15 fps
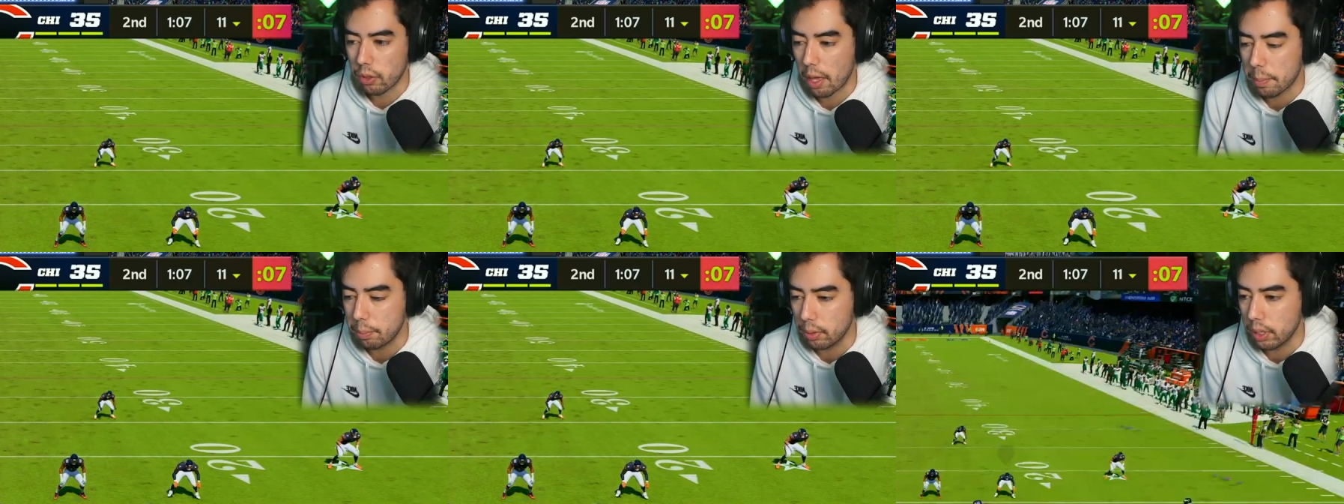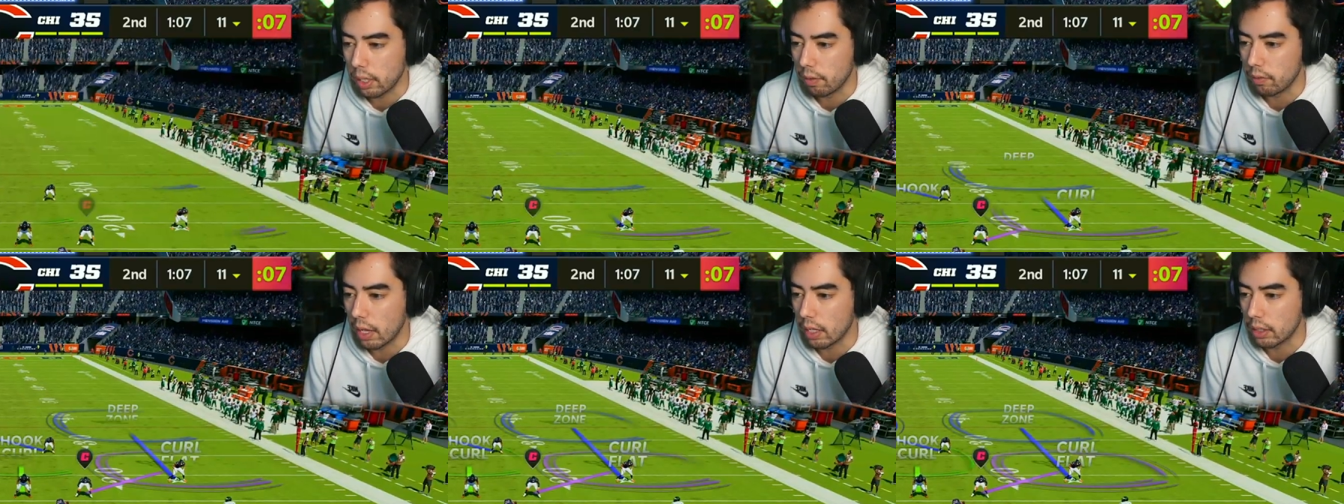I
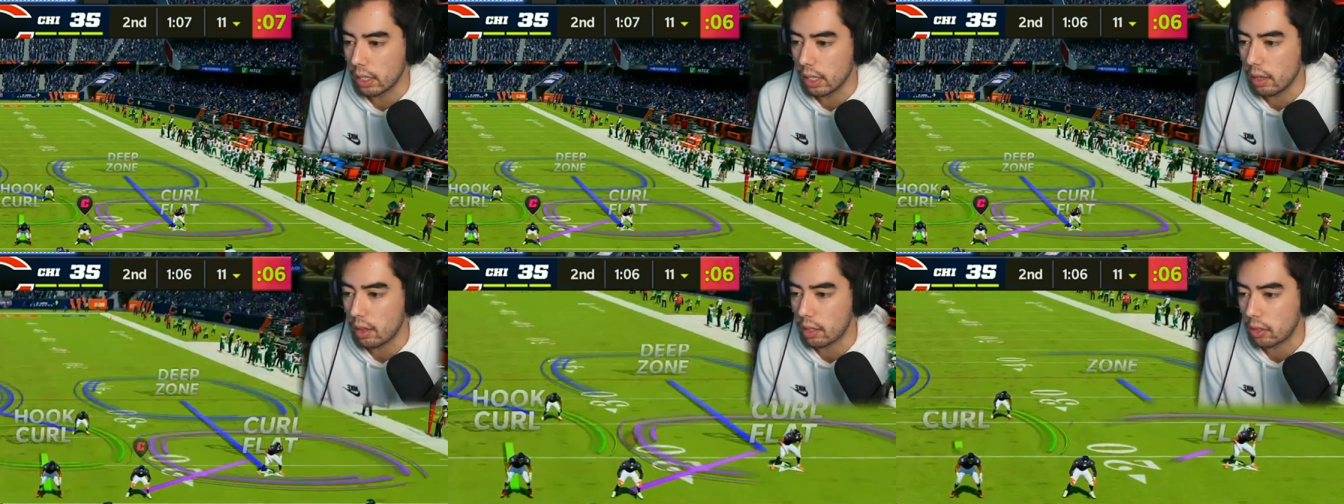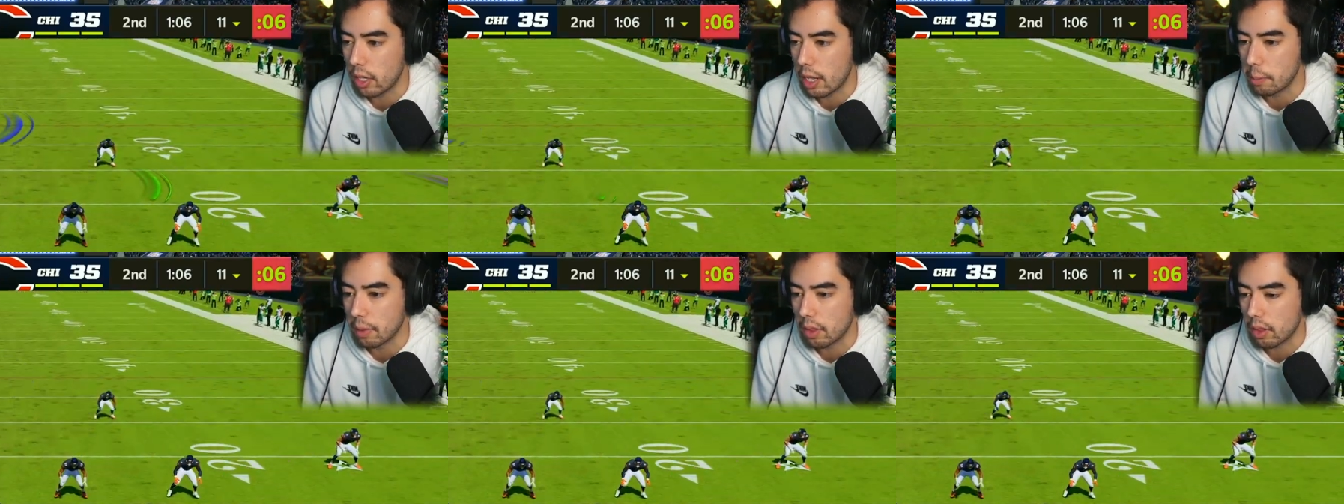believe, that leads the
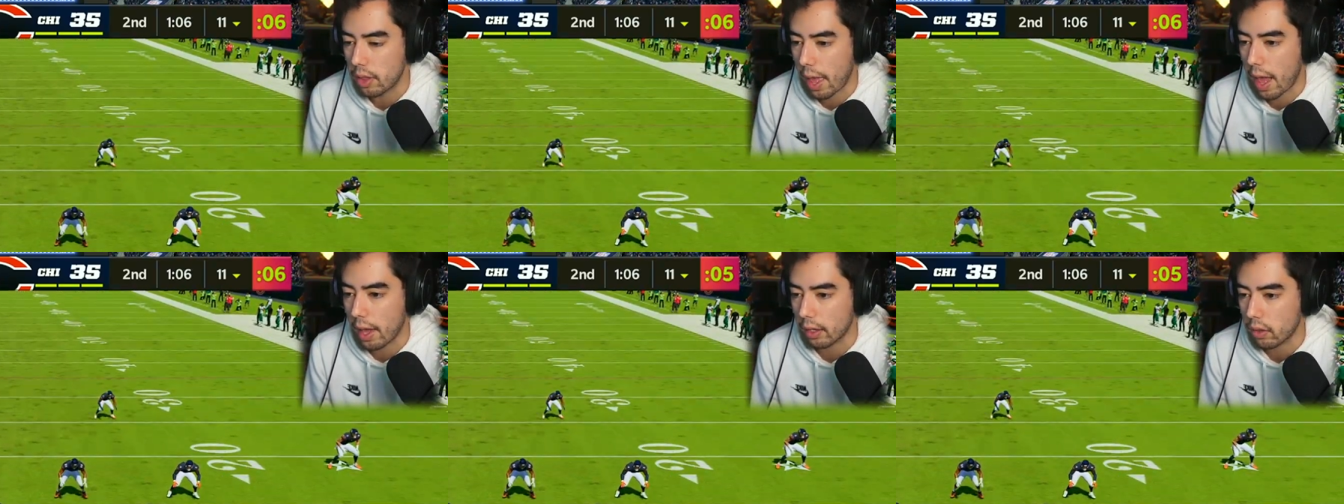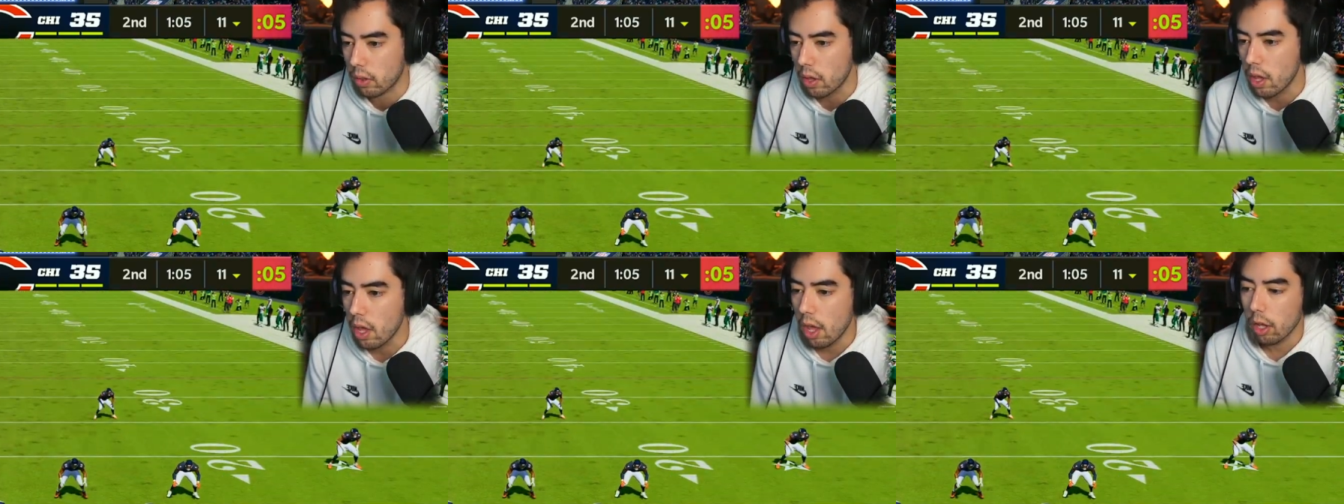team in sacks.
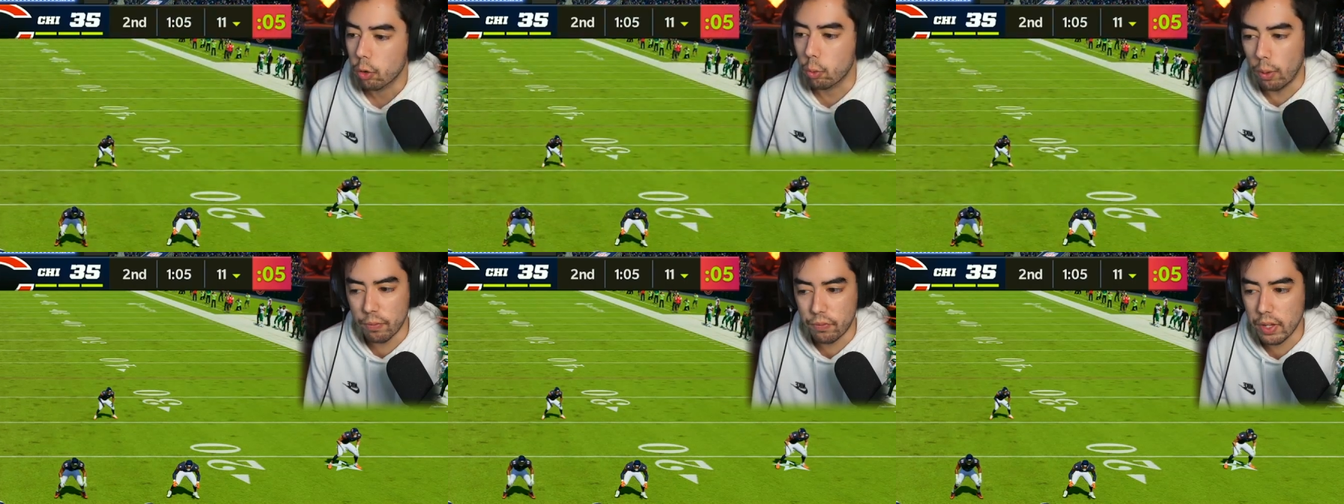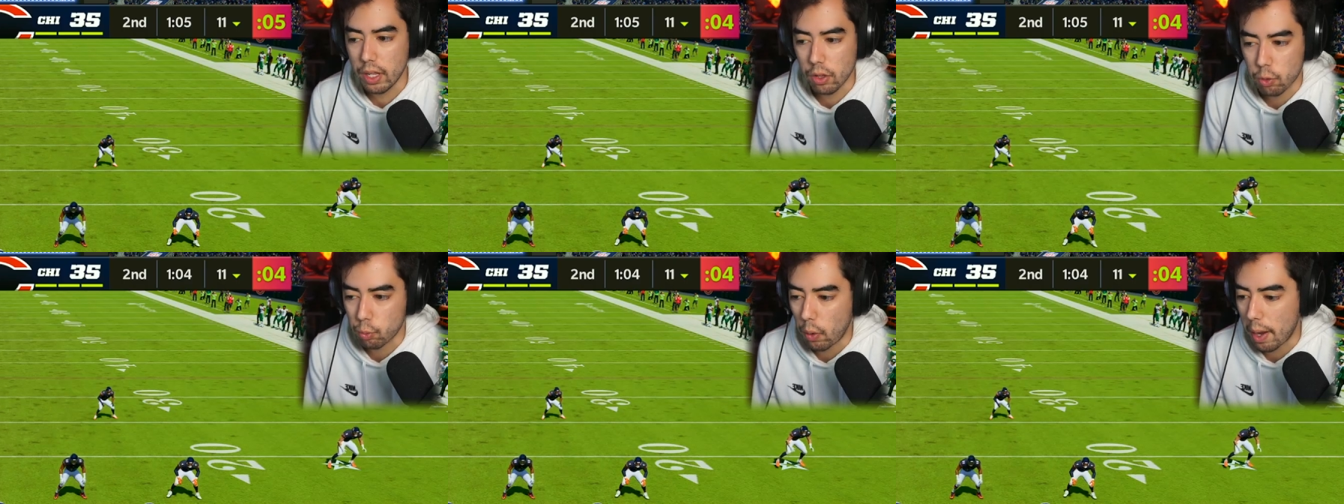Griffey
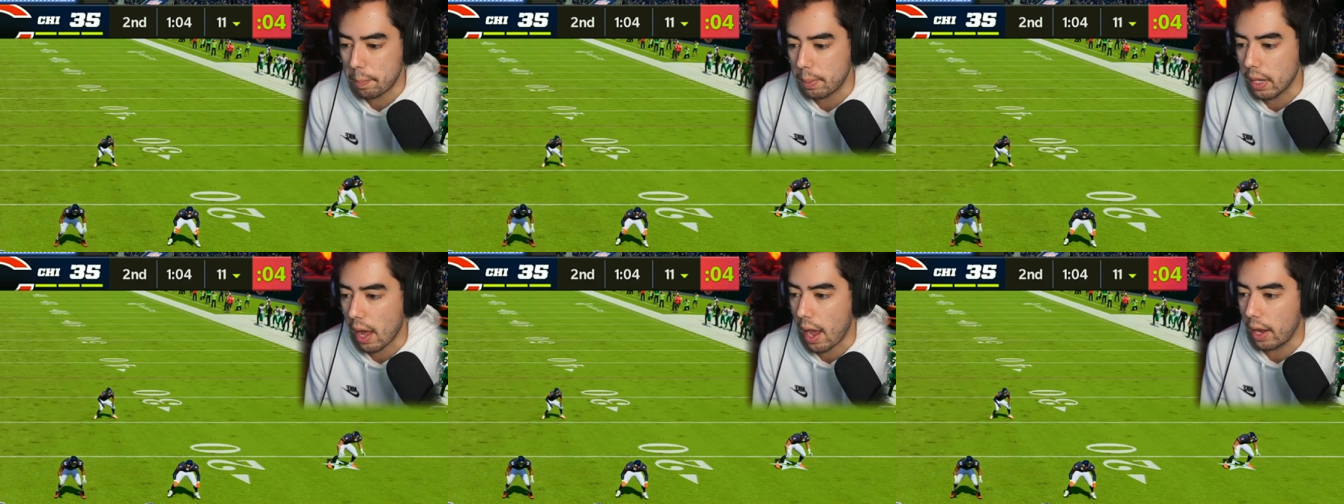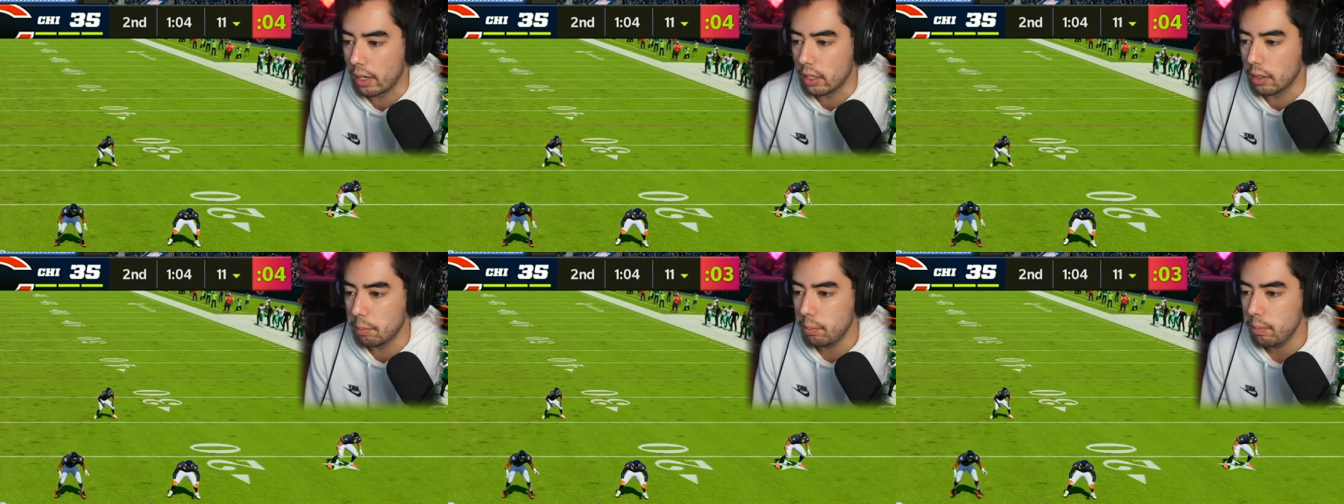is right behind
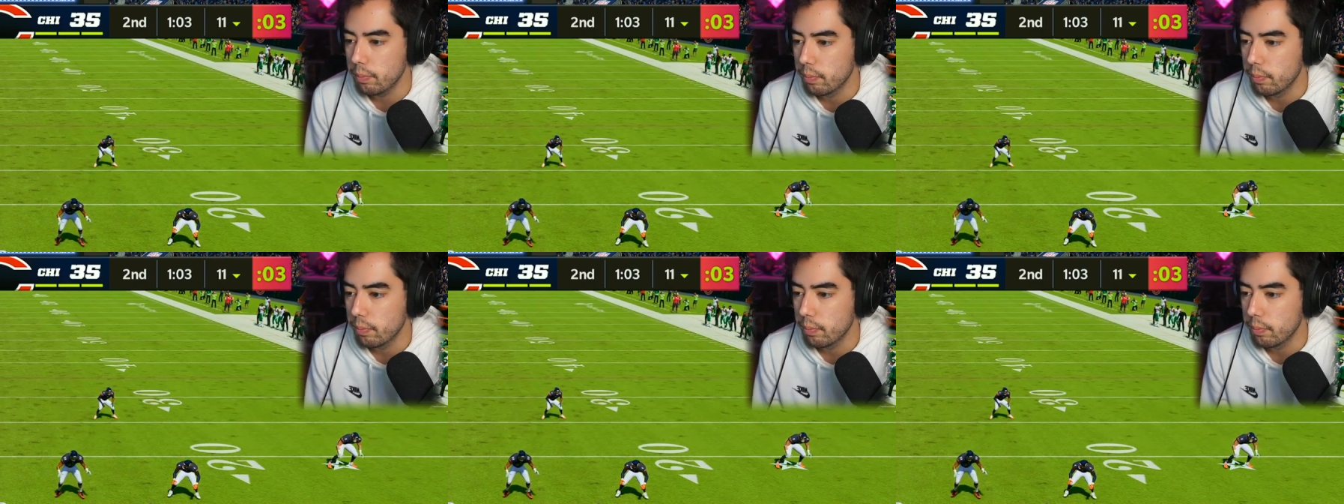him.